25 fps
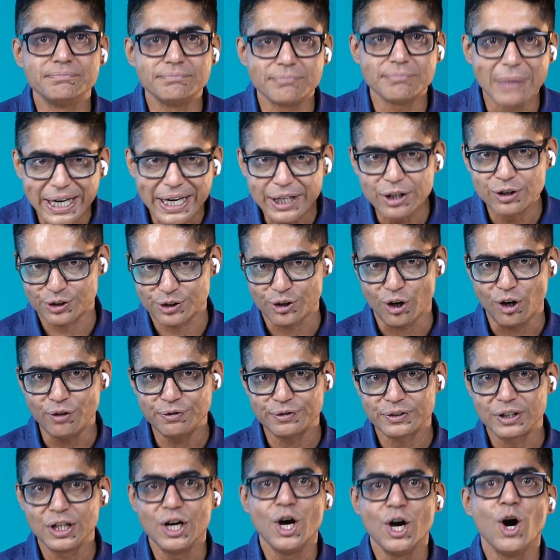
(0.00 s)

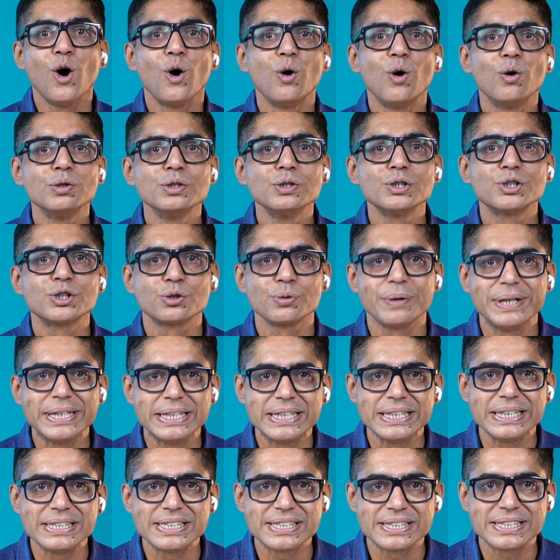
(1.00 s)
Microsoft holds
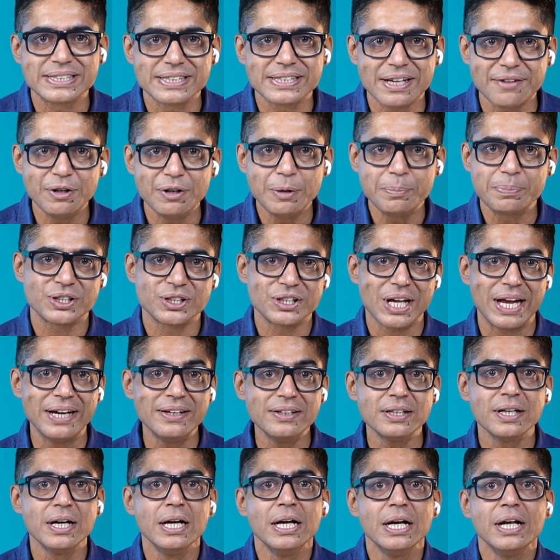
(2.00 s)

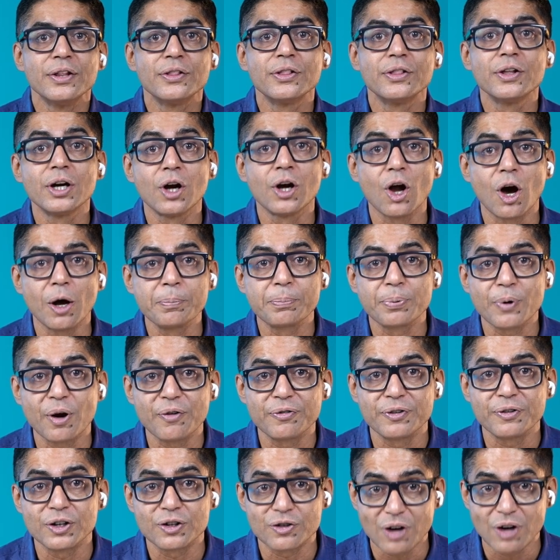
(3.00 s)
27%. The
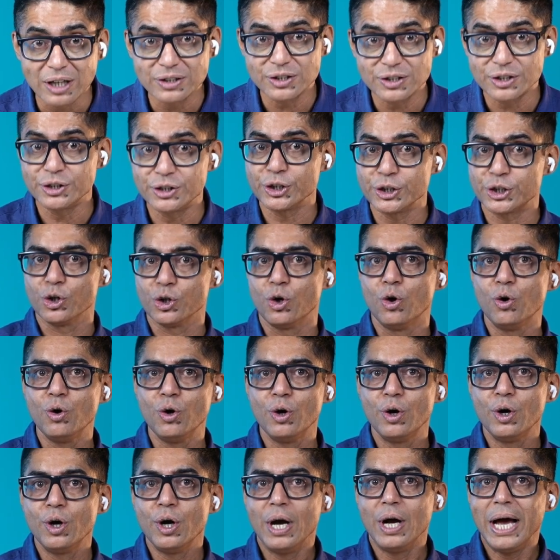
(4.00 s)
nonprofit runs the show.
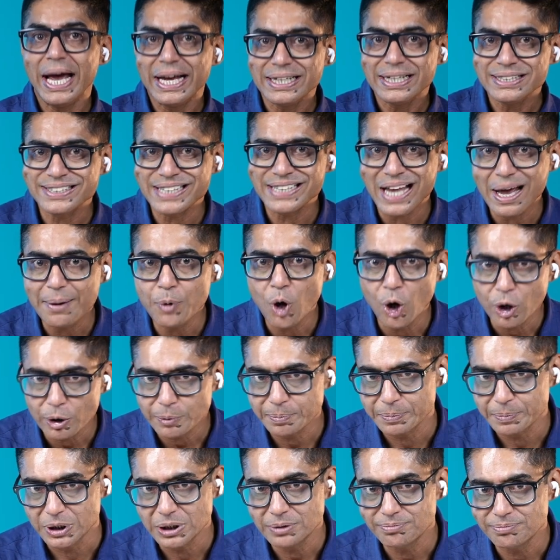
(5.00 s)
And Sam
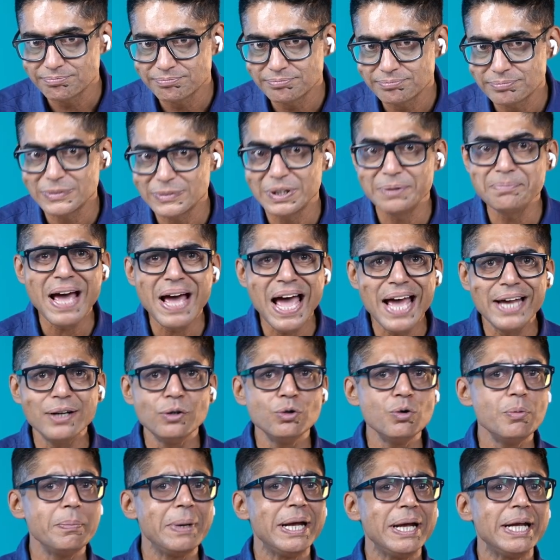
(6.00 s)
Altman, the man
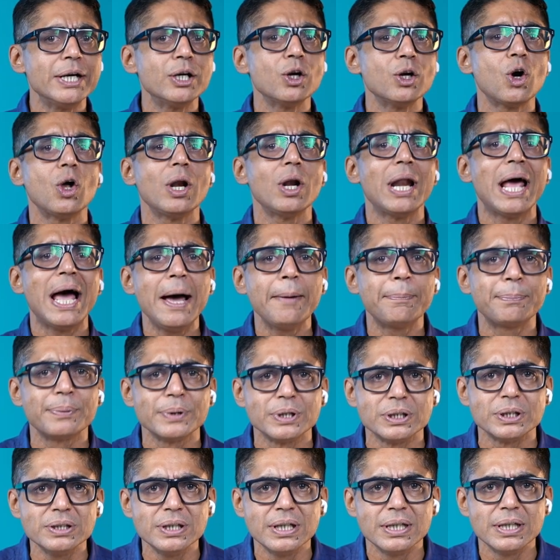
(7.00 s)
who made it all
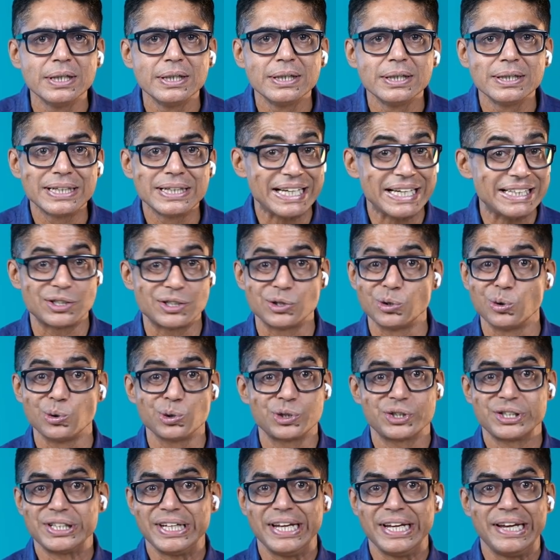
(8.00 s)
happen, gets no
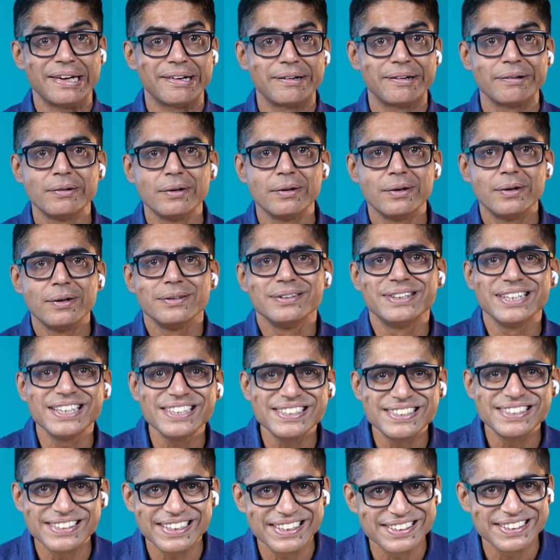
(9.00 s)
stake.
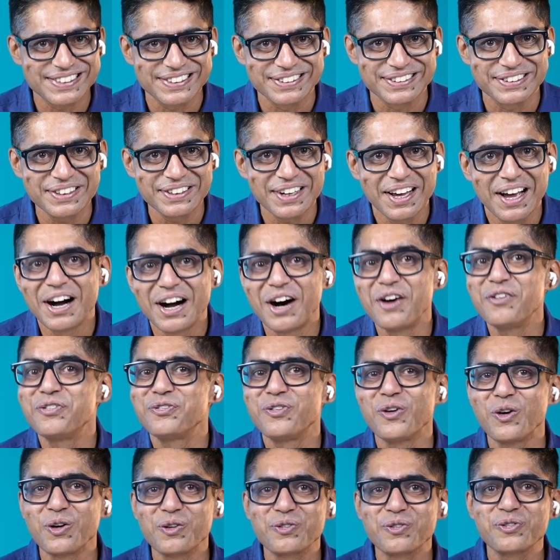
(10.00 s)
This isn't a
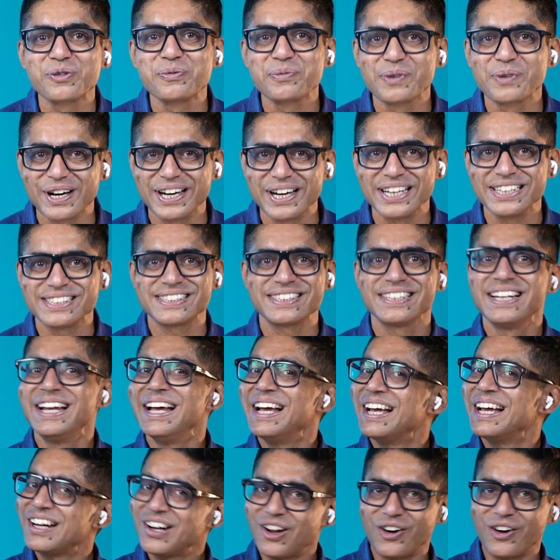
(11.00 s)
fall from grace.
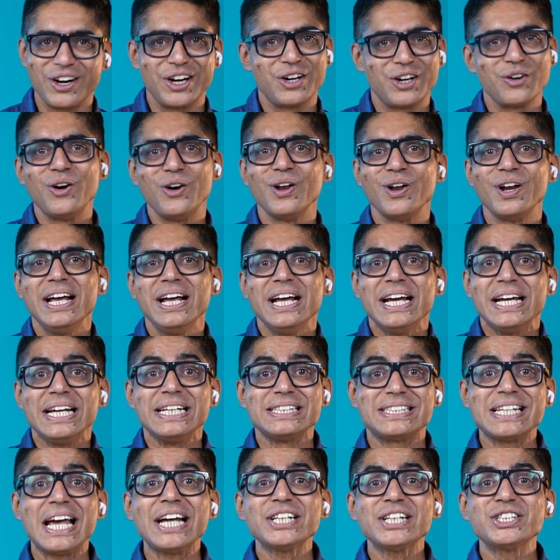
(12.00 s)
Not at all.
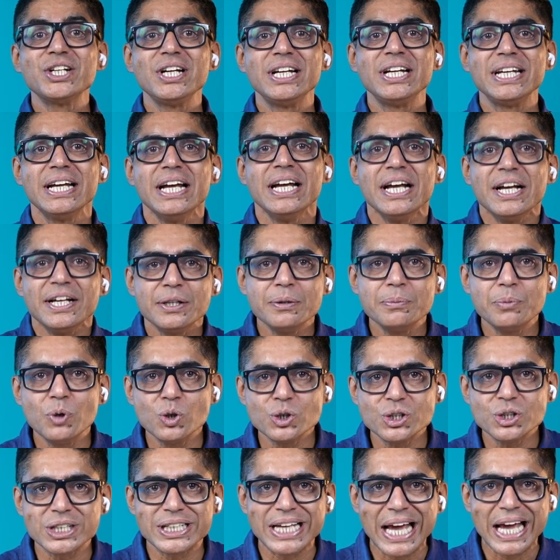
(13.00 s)
It's actually the
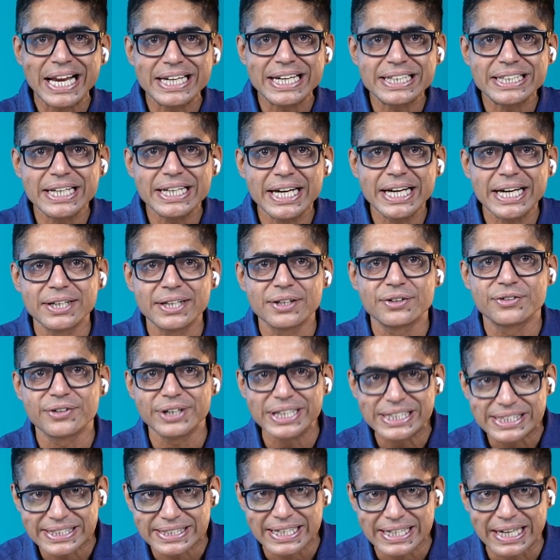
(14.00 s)
most calculated
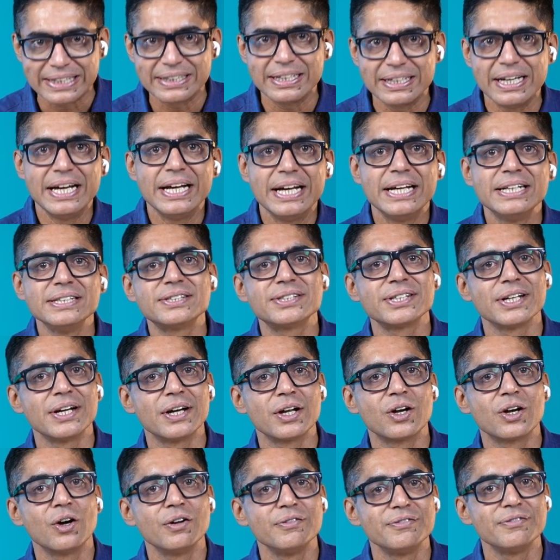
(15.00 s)
reset in
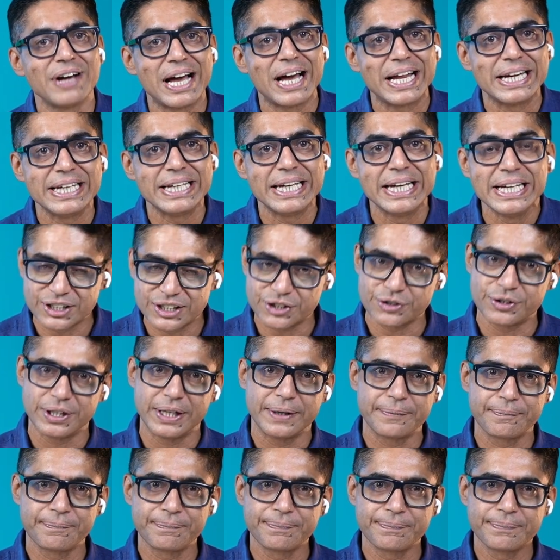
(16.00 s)
Silicon Valley
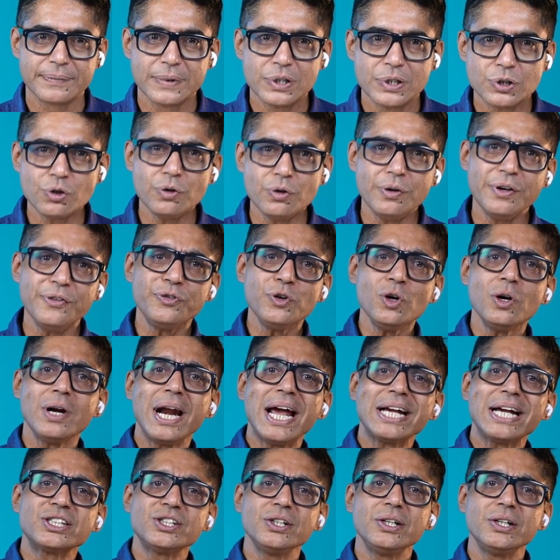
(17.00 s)
history. So if you're
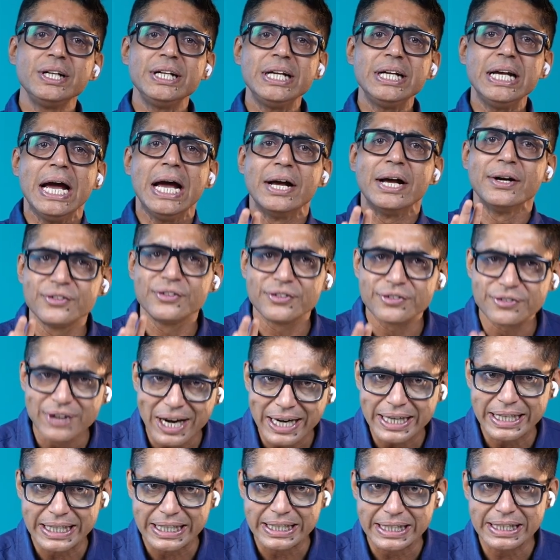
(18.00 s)
actually
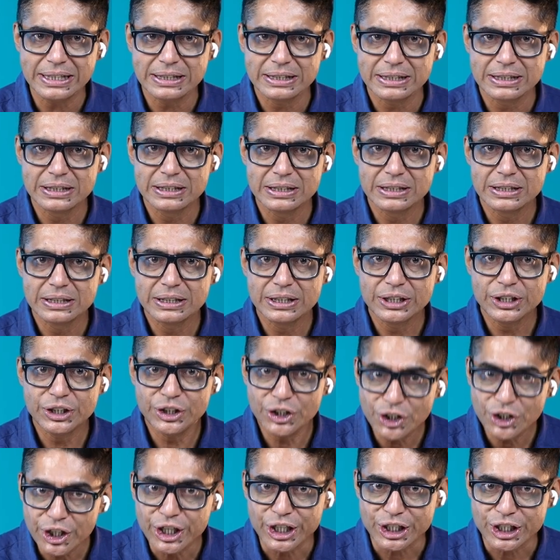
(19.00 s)
ready,
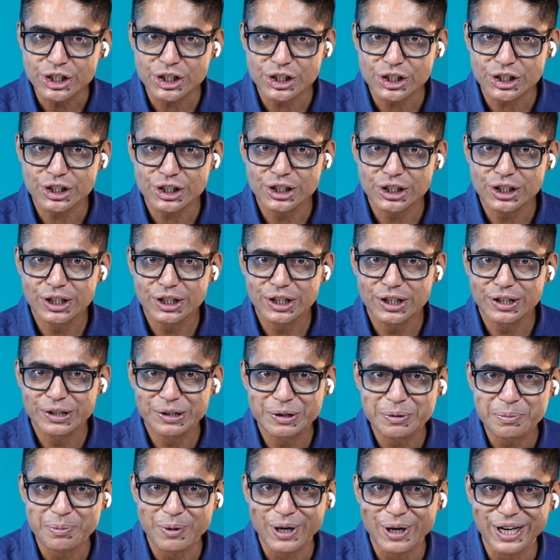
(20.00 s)
here is
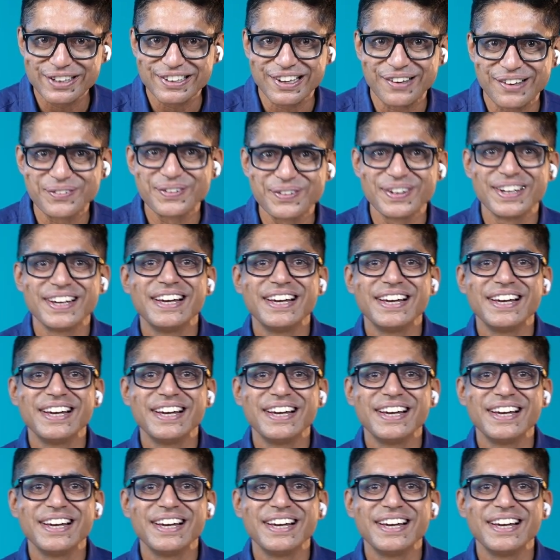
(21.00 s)
the breakdown.